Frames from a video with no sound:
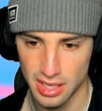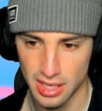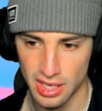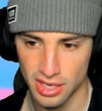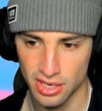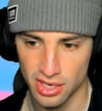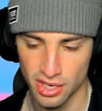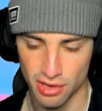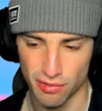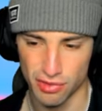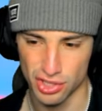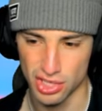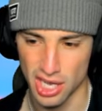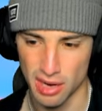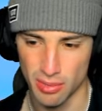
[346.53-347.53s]
And you're going to go for
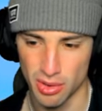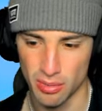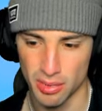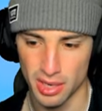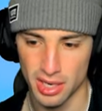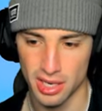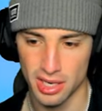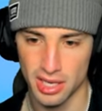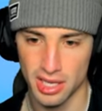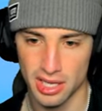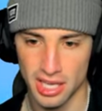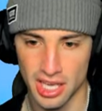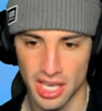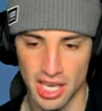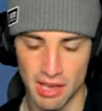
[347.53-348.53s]
Shadow Ball, but
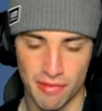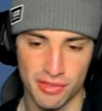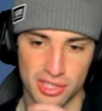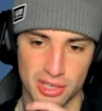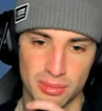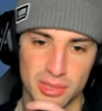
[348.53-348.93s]
if for some